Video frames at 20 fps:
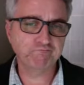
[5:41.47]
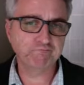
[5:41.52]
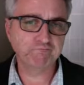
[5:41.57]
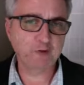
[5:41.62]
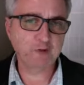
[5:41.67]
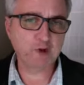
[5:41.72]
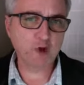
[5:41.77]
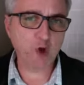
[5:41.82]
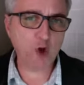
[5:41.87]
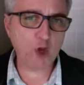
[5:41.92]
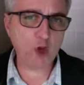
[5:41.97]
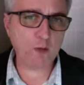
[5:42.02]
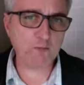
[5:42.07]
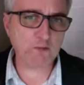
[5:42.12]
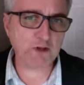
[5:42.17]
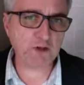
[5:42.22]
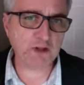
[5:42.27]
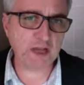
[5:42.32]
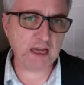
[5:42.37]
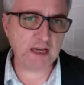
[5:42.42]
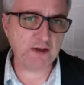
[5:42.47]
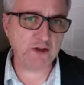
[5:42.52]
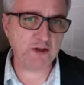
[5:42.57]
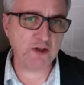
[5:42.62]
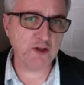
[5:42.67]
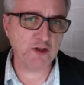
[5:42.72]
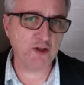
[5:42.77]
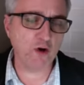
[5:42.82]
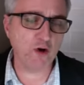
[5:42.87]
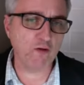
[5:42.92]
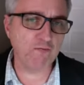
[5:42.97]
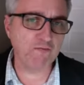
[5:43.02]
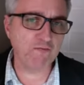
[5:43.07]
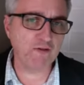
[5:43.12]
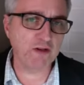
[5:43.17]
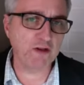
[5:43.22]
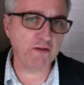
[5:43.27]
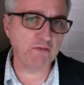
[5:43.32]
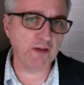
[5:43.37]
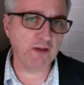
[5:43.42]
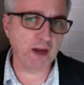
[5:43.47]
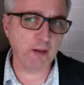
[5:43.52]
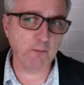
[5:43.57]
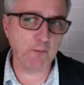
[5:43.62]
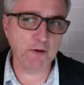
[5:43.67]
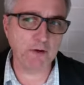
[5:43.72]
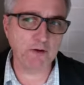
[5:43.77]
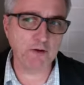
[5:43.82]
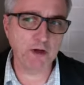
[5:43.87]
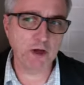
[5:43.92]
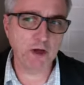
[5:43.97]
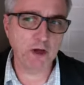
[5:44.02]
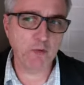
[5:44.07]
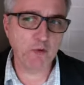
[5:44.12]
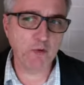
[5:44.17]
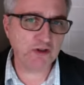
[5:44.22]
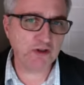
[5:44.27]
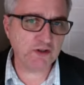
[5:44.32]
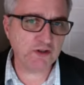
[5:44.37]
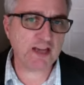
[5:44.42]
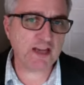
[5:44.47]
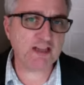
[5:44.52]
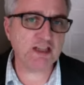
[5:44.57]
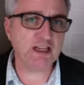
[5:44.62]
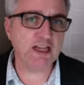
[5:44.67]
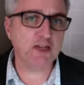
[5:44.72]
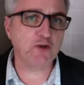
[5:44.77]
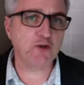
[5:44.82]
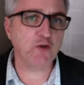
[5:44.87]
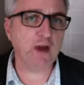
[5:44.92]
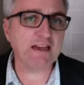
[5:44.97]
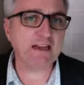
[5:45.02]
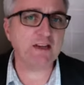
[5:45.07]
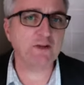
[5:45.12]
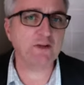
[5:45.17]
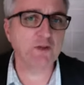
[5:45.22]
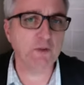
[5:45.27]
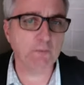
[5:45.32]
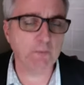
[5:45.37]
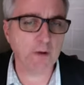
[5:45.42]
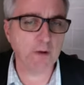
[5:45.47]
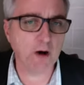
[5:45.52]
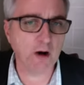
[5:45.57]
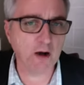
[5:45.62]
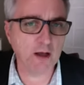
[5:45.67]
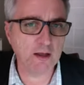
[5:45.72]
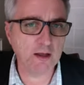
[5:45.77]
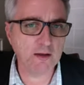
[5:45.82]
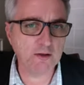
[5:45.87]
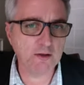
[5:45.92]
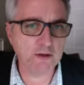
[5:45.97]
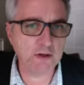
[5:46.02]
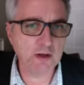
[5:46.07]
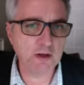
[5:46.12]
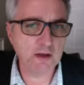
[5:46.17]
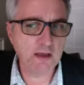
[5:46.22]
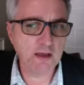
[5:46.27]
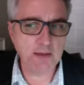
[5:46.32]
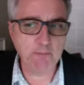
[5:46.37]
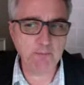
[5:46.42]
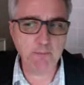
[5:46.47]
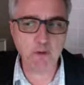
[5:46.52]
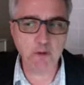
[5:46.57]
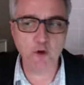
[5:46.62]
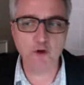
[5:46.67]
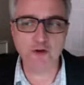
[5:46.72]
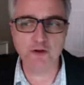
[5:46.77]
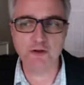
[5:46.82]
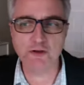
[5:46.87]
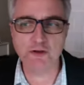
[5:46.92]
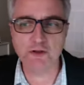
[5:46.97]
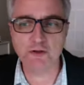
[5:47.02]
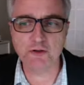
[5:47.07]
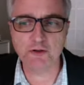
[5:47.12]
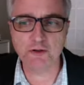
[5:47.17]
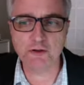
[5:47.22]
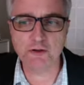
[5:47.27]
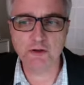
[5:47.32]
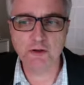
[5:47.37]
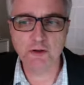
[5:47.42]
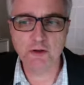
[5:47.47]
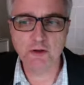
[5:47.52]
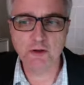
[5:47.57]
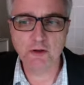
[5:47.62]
circumstances of the development, which has actually attracted the buyers and purchasers